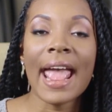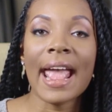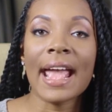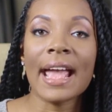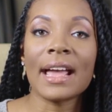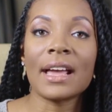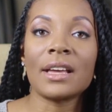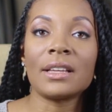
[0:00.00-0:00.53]

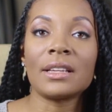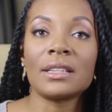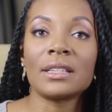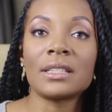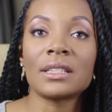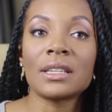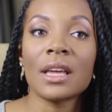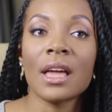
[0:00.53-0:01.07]

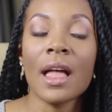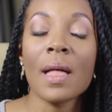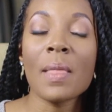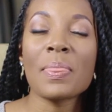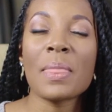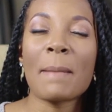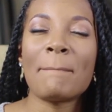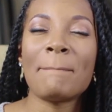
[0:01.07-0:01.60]
And
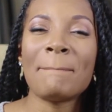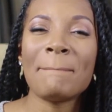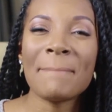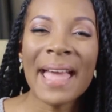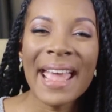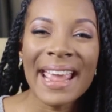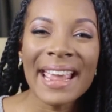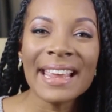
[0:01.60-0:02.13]
the
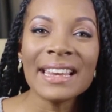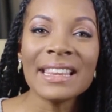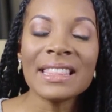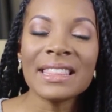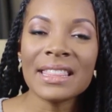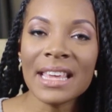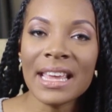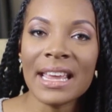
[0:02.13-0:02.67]

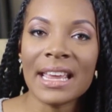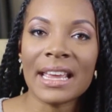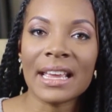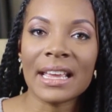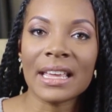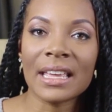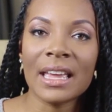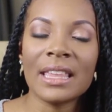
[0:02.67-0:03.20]
main
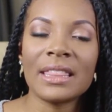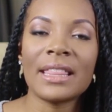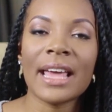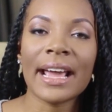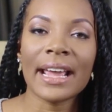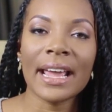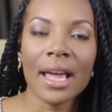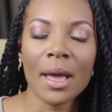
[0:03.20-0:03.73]
thing
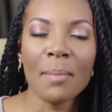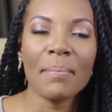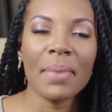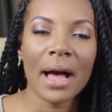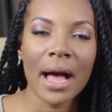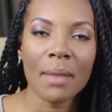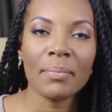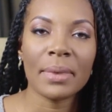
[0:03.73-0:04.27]
that kept
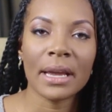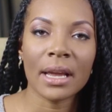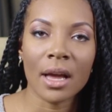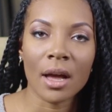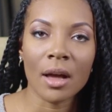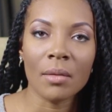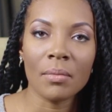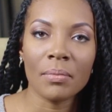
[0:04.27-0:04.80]
popping
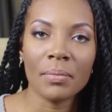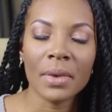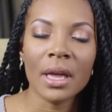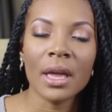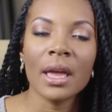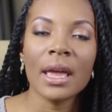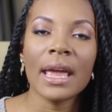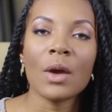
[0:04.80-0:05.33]
up
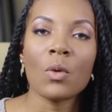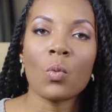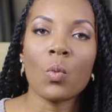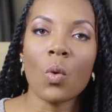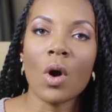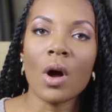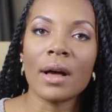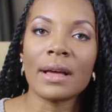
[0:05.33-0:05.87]

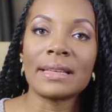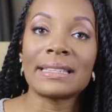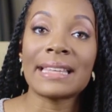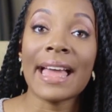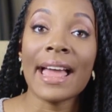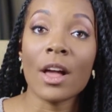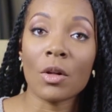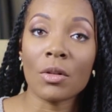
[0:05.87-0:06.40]
was
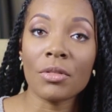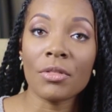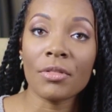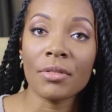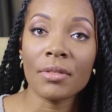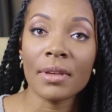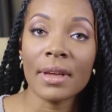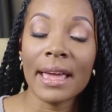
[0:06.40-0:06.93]

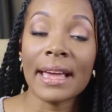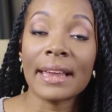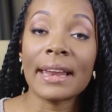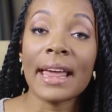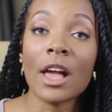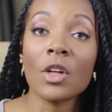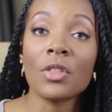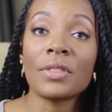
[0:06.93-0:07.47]
health
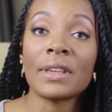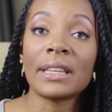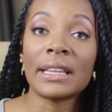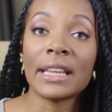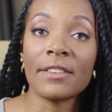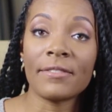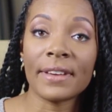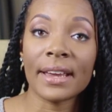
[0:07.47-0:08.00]
and healthy
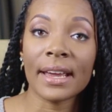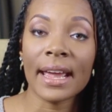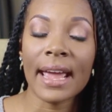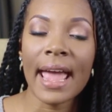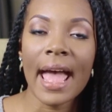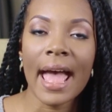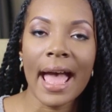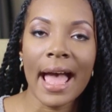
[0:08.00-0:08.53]

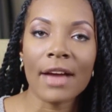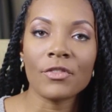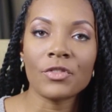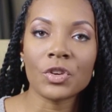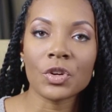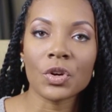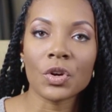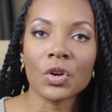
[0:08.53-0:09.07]
living
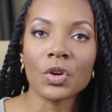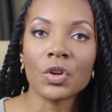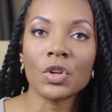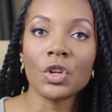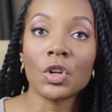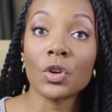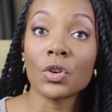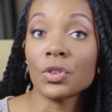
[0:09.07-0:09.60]
after
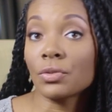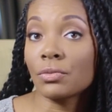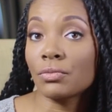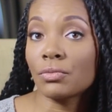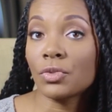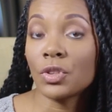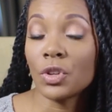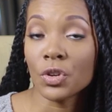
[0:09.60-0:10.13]
your
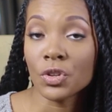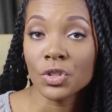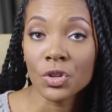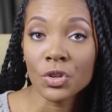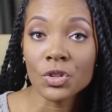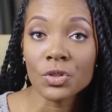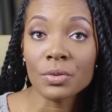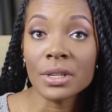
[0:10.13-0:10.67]
your
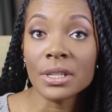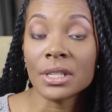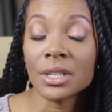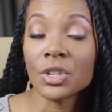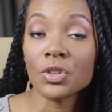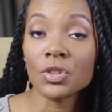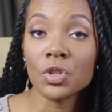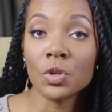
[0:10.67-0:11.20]
surgeries
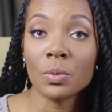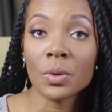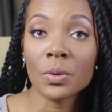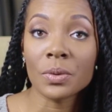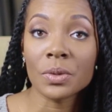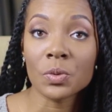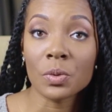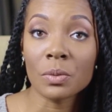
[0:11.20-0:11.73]
and your
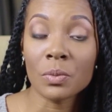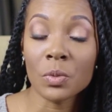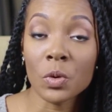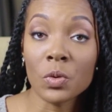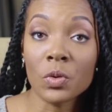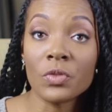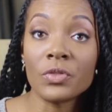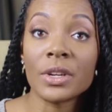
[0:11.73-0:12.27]
tumor is
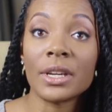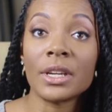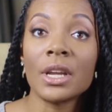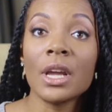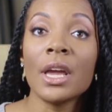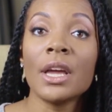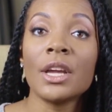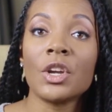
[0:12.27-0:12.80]
removed
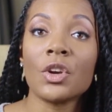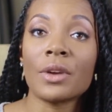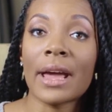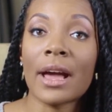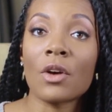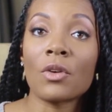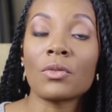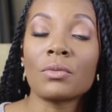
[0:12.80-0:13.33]
and you're
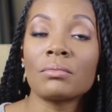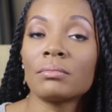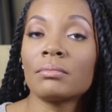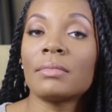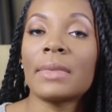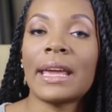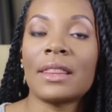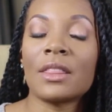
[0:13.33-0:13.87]
now
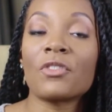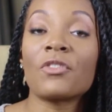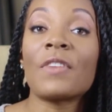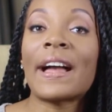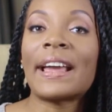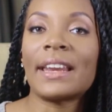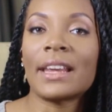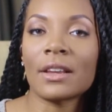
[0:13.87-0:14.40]
in the
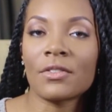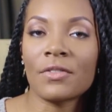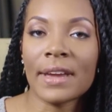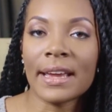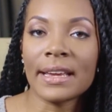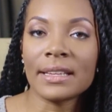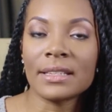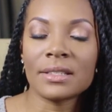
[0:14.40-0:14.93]
fighting
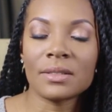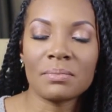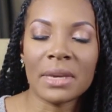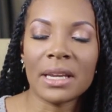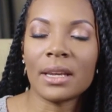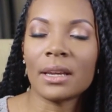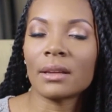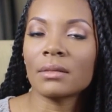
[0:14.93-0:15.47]
phase,
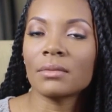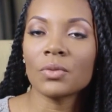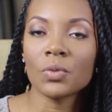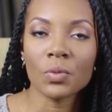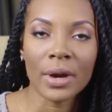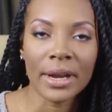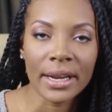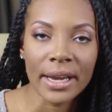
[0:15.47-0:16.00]
meaning
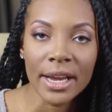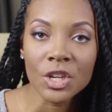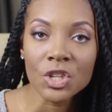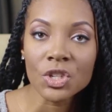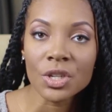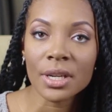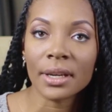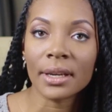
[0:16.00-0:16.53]

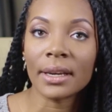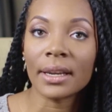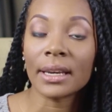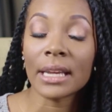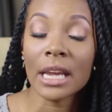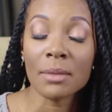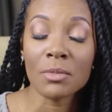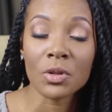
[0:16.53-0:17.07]
radiation
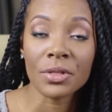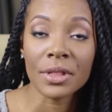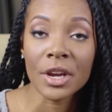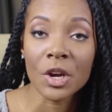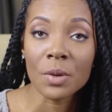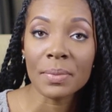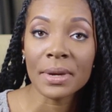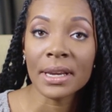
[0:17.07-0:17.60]
and
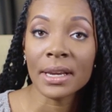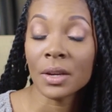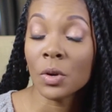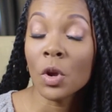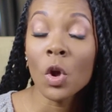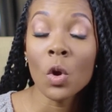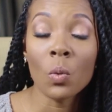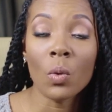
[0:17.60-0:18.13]
chemotherapy
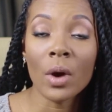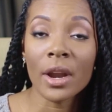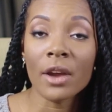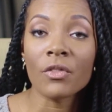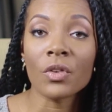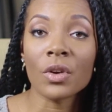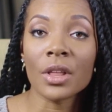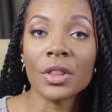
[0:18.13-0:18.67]
and
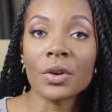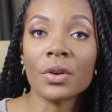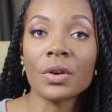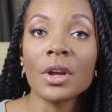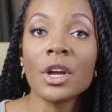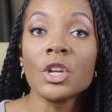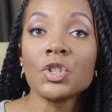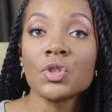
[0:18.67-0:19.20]
whatever
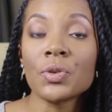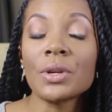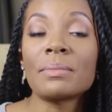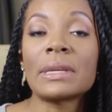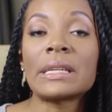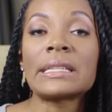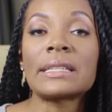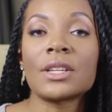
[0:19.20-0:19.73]
other
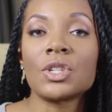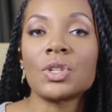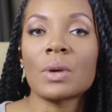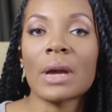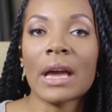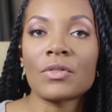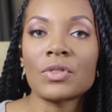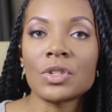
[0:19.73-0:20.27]
treatments that
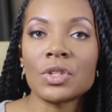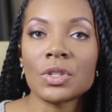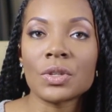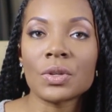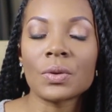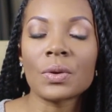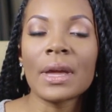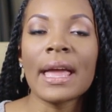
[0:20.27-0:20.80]
you have to
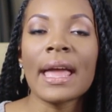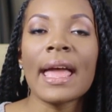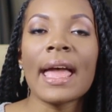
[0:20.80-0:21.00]
do.